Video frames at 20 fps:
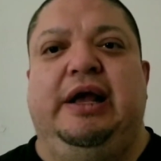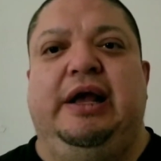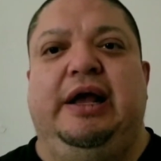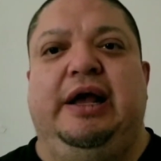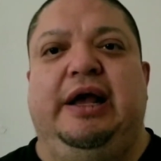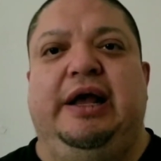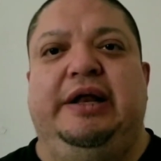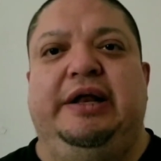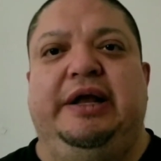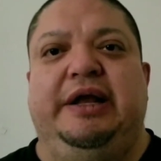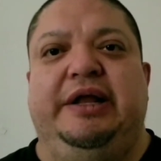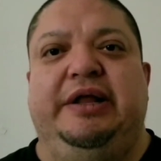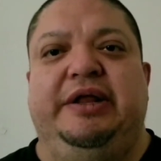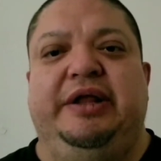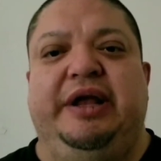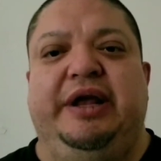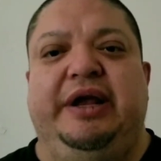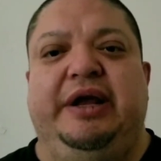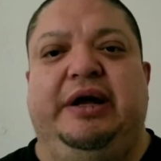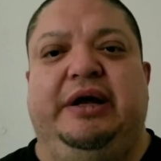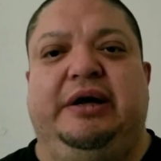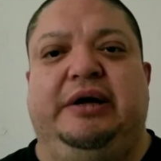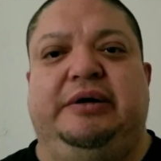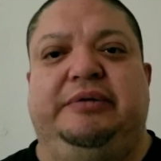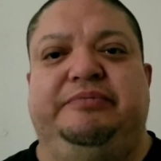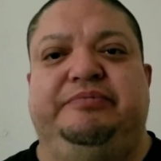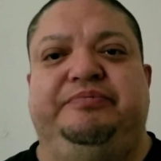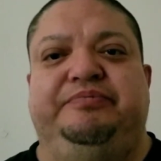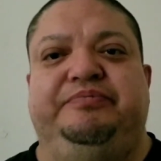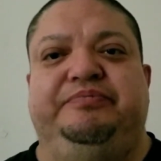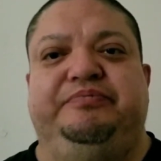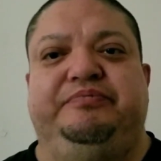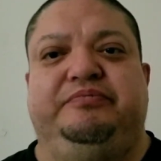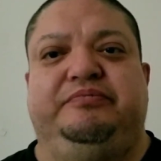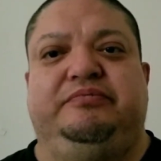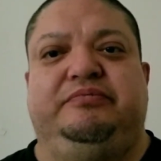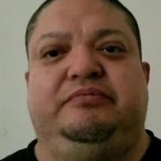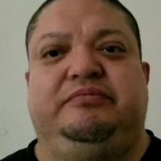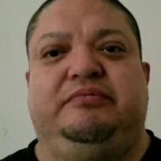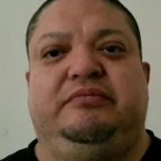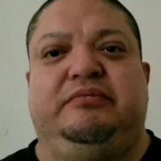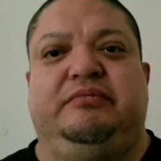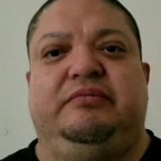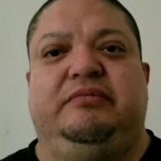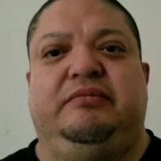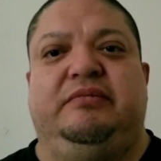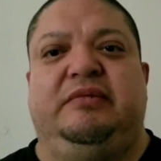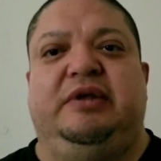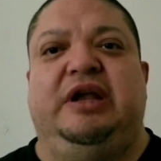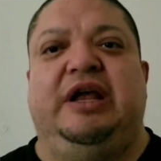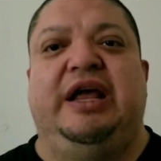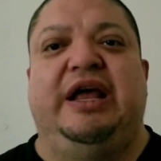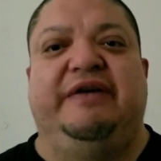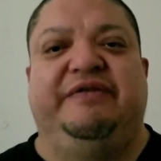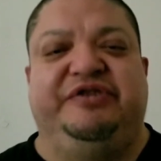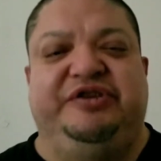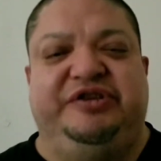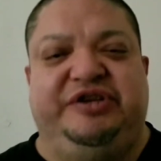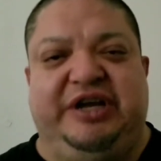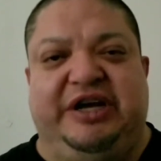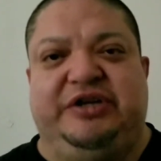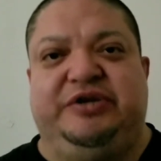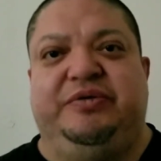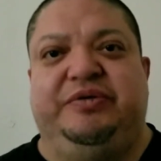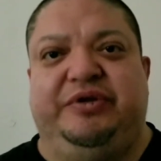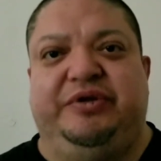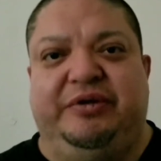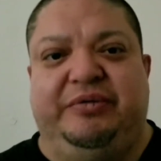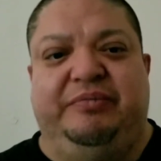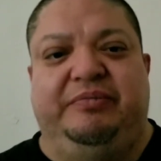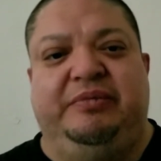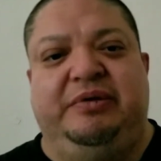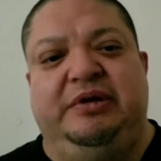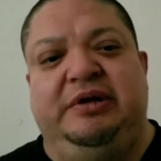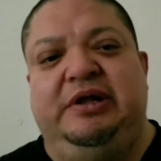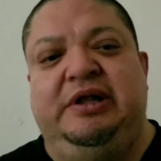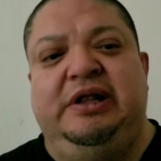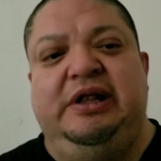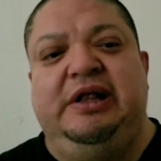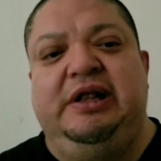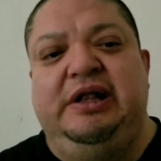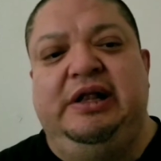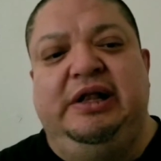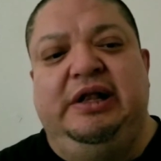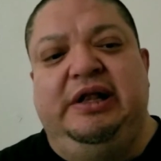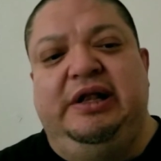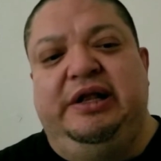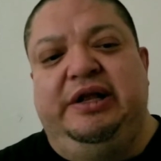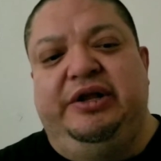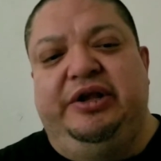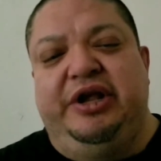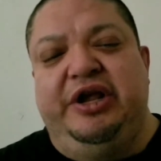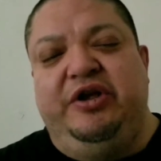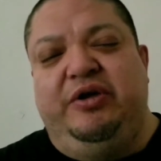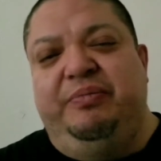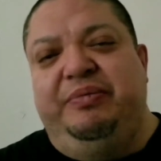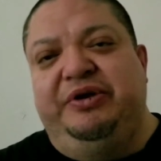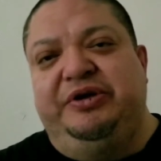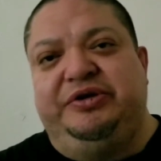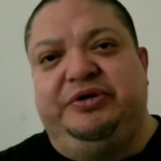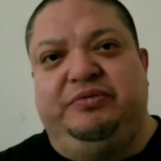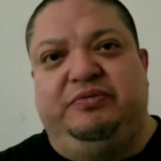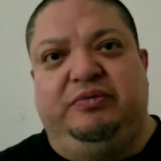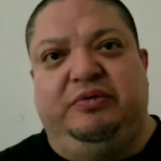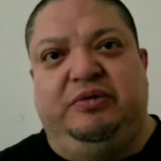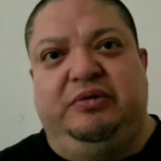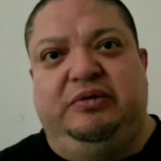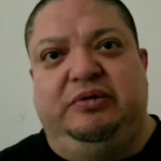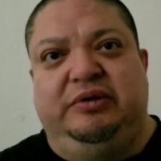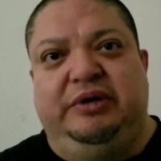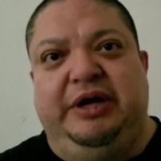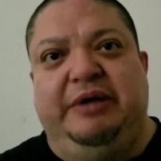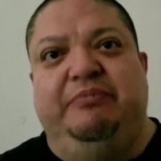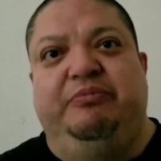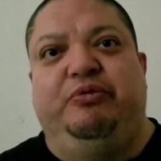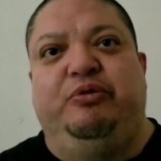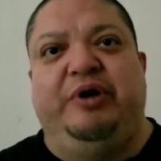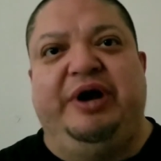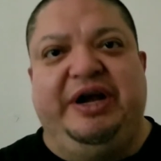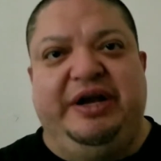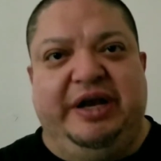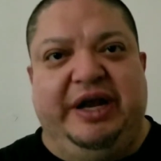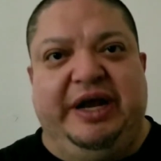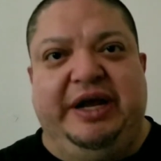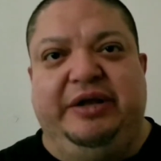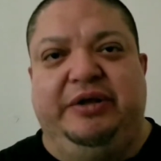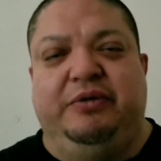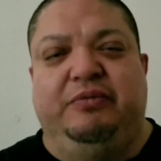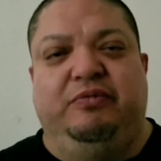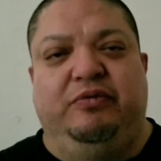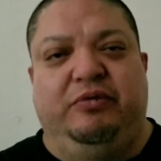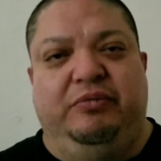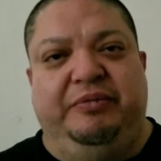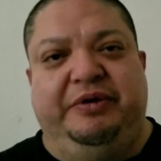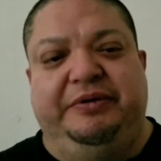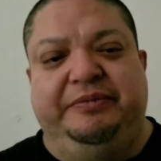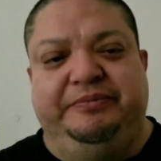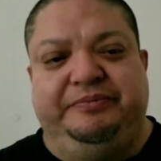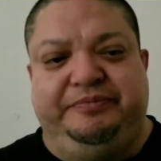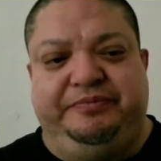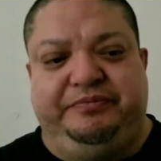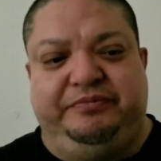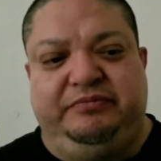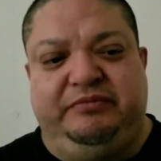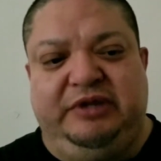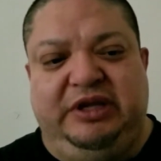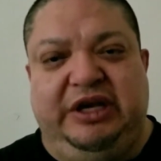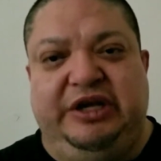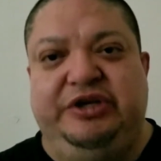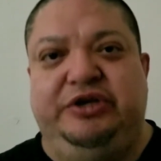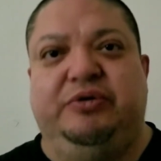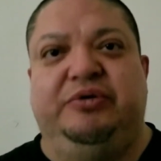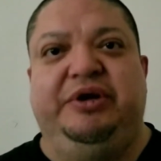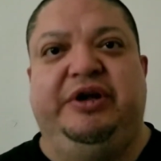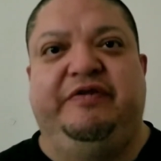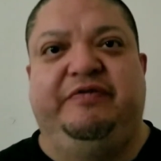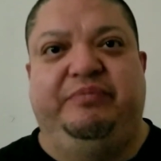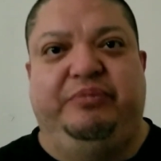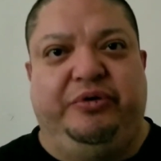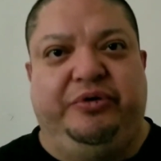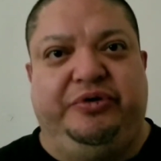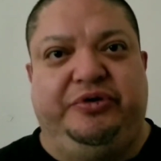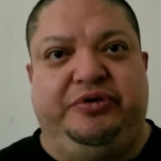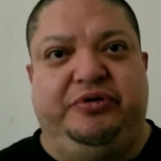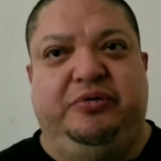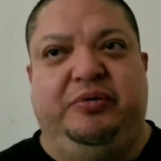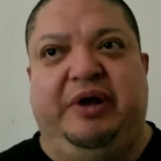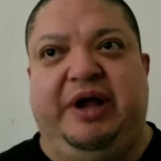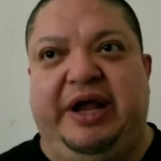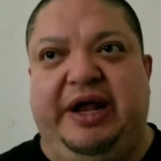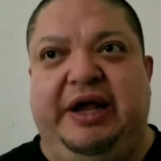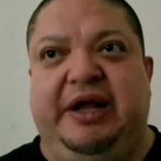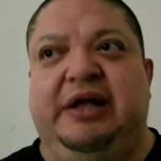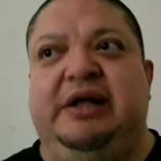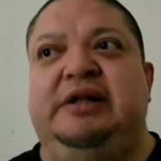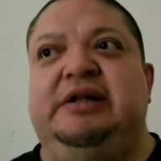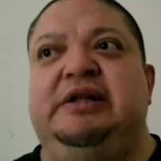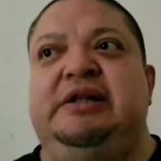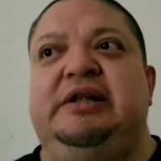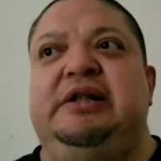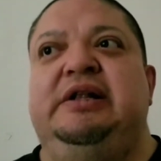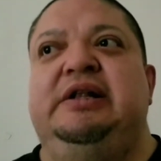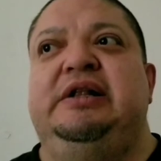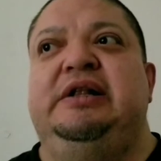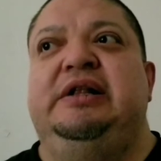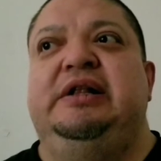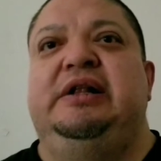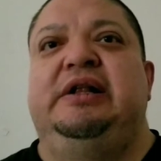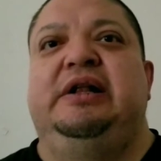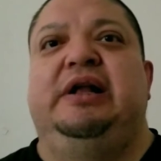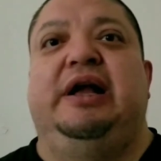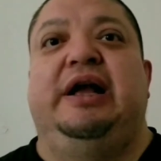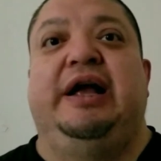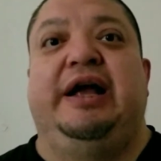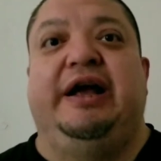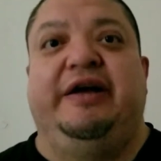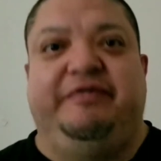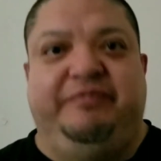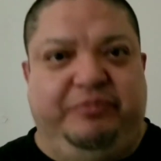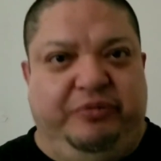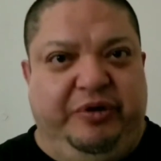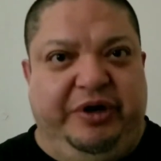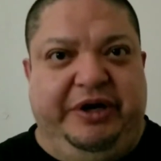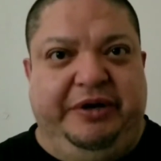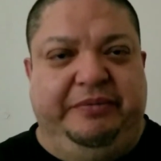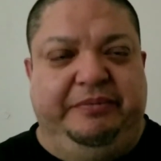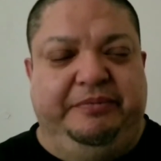and then they um, have sex with them. The incubus will impregnate the woman and she'll give birth to a, a half-breed